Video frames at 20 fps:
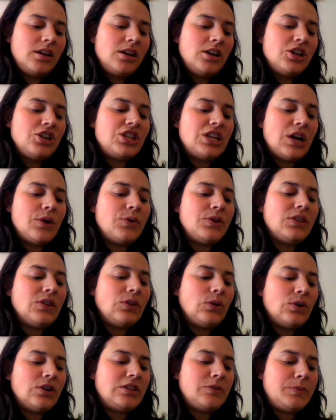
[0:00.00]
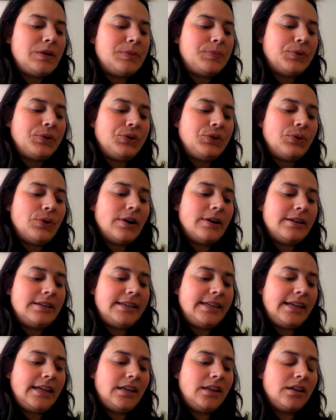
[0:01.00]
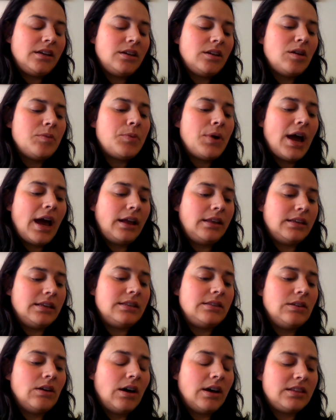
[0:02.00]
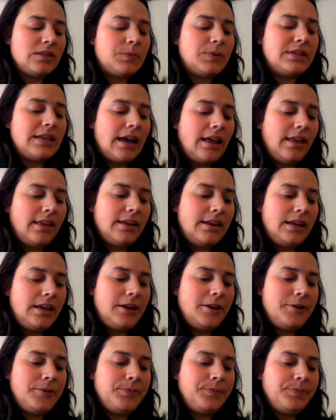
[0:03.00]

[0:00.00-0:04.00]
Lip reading: Share with the Lord's people who are in need. Practice hospitality.